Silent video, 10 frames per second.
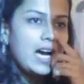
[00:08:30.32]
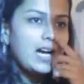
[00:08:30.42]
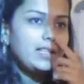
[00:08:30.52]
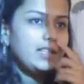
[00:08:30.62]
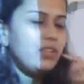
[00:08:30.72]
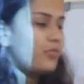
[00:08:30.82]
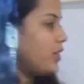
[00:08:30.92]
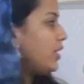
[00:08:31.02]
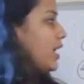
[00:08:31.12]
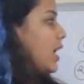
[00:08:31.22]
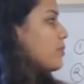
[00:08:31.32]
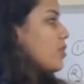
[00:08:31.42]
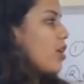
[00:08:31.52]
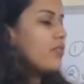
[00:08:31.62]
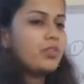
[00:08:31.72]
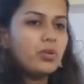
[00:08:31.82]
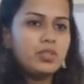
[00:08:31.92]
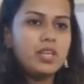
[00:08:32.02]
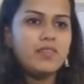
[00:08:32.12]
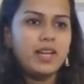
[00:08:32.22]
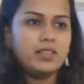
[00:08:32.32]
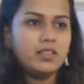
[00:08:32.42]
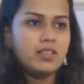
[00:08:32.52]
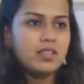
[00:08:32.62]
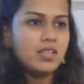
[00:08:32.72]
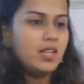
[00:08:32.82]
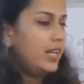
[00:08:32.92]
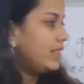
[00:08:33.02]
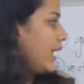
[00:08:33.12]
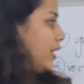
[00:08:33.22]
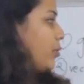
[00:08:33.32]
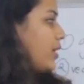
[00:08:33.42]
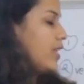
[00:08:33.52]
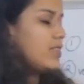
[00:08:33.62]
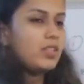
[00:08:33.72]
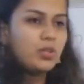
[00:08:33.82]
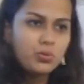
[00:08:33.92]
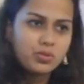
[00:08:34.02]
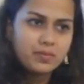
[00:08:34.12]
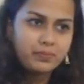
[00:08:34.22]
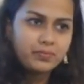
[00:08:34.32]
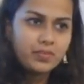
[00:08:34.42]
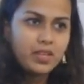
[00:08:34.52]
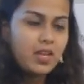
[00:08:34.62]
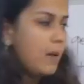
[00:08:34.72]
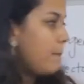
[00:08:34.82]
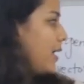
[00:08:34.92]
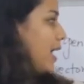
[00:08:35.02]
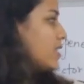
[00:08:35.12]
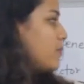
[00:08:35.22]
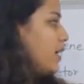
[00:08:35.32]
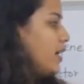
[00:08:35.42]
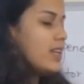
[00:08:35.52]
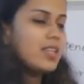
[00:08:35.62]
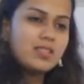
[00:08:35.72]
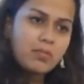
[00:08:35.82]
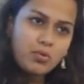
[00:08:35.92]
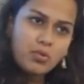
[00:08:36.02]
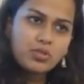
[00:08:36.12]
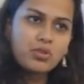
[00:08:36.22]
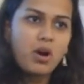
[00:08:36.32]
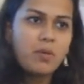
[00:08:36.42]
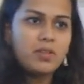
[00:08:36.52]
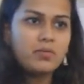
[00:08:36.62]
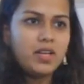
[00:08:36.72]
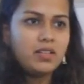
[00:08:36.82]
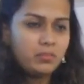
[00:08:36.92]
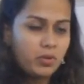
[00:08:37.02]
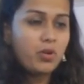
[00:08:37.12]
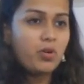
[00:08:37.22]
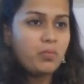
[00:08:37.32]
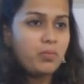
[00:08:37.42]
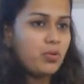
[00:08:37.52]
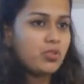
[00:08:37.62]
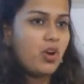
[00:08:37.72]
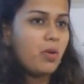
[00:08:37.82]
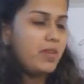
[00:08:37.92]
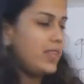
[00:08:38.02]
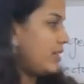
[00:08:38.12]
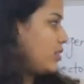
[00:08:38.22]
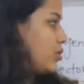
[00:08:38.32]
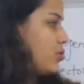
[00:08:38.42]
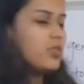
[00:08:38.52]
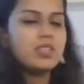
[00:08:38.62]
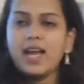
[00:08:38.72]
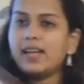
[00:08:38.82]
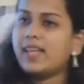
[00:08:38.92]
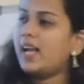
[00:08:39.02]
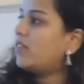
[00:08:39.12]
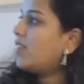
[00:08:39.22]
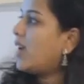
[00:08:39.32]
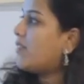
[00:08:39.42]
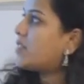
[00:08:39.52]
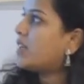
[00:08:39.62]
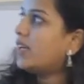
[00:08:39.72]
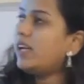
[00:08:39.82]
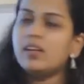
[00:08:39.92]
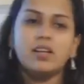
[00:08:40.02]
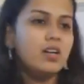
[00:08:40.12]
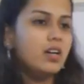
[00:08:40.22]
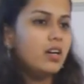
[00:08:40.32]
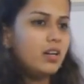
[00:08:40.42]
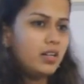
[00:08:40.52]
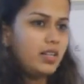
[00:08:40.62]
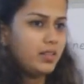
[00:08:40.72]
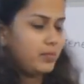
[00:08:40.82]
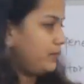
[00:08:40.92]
are the different types of cloning vectors that you can use. Plasmid is the most common that is used, and that we have studied earlier.